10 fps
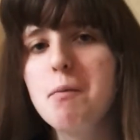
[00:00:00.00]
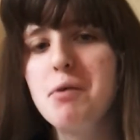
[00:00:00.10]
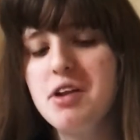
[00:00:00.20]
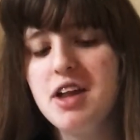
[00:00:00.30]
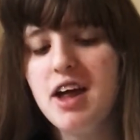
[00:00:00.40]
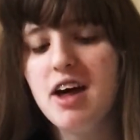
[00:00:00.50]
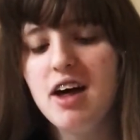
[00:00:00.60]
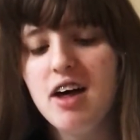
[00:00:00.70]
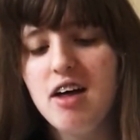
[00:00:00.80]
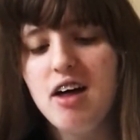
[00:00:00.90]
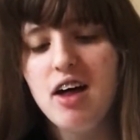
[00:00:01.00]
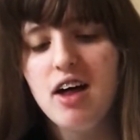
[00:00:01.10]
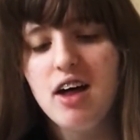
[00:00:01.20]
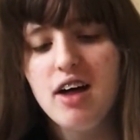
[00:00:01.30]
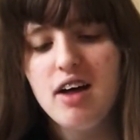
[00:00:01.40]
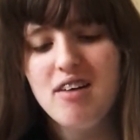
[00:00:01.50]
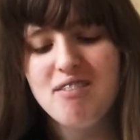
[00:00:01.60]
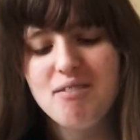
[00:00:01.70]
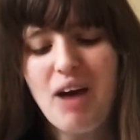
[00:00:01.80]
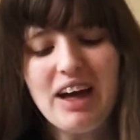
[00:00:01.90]
prettier
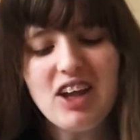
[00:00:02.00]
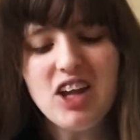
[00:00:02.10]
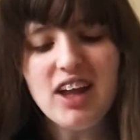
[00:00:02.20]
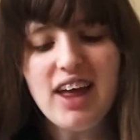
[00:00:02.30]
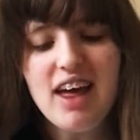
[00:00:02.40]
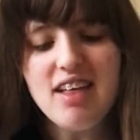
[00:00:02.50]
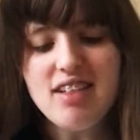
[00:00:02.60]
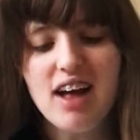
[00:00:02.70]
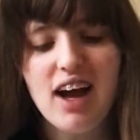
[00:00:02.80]
packaging, I guess.